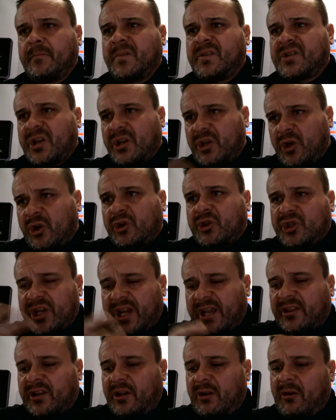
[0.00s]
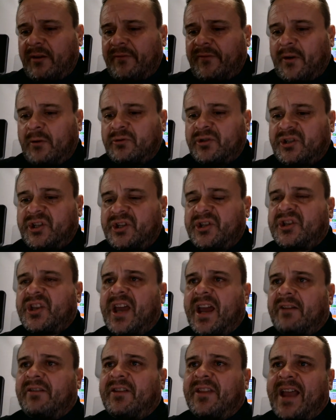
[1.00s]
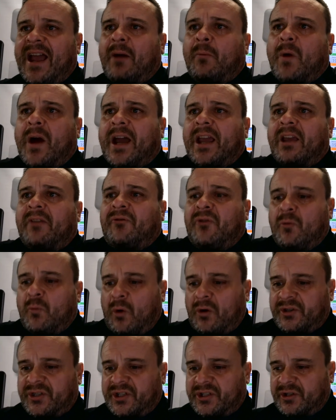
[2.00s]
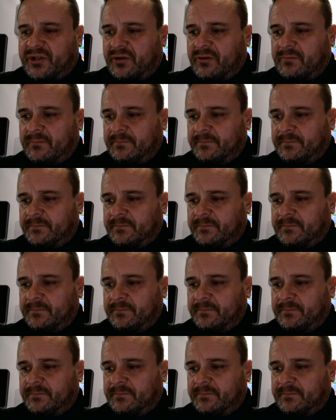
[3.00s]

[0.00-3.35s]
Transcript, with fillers: So you can check the live voltages there in that way if you wanted to.